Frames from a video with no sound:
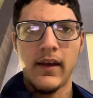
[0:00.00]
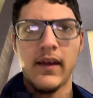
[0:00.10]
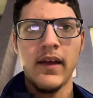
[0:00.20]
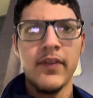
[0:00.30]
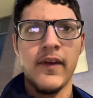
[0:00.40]

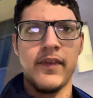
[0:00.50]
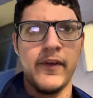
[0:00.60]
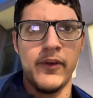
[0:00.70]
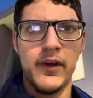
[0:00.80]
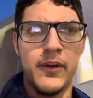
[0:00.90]
I thought they
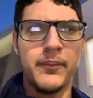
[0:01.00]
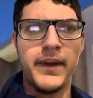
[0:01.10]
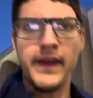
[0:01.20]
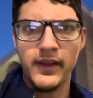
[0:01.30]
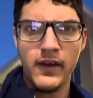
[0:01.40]
would go
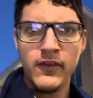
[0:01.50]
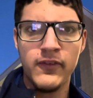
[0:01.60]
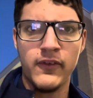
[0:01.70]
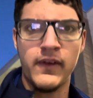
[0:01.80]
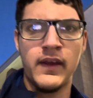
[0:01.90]
back
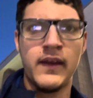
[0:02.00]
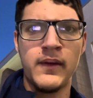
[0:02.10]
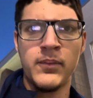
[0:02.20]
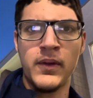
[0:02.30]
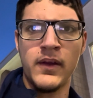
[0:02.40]
yesterday,
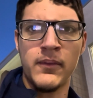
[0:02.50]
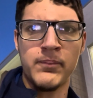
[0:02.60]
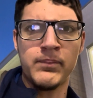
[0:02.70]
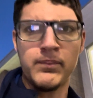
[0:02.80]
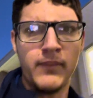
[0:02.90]
but
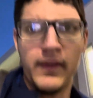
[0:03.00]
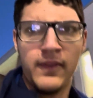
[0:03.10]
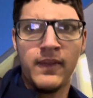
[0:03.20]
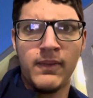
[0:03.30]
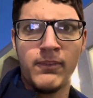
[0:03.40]

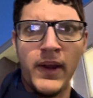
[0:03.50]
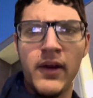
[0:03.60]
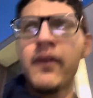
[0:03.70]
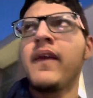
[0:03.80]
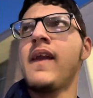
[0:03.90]

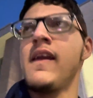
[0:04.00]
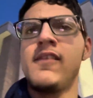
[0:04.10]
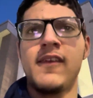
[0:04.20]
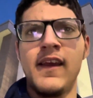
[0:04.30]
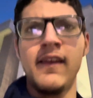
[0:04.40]
apparently they
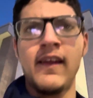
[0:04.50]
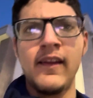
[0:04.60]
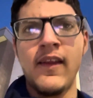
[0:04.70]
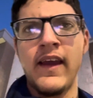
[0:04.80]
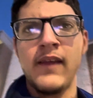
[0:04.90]

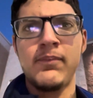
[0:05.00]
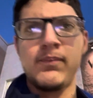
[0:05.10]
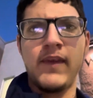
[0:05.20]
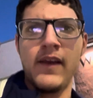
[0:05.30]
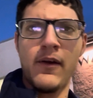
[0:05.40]
didn't. Like,
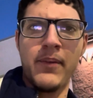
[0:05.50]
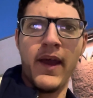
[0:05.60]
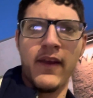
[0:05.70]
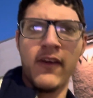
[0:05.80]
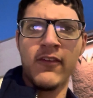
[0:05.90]
they go
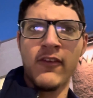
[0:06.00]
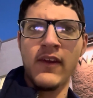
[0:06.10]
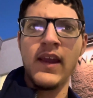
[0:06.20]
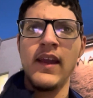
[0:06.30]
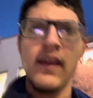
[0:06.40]
back
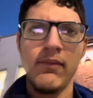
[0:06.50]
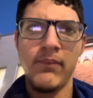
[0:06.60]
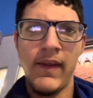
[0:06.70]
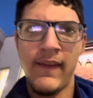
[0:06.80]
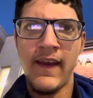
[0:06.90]
yesterday, and
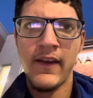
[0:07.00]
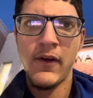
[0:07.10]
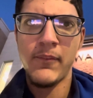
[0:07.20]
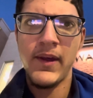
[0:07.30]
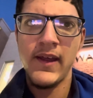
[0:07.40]
then I
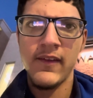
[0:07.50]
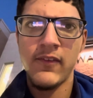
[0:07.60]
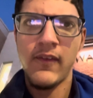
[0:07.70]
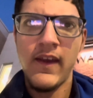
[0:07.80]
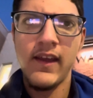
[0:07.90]
go back
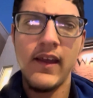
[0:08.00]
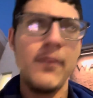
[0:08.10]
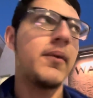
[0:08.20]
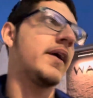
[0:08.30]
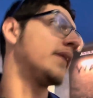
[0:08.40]
today,
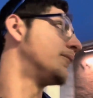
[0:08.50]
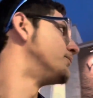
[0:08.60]
but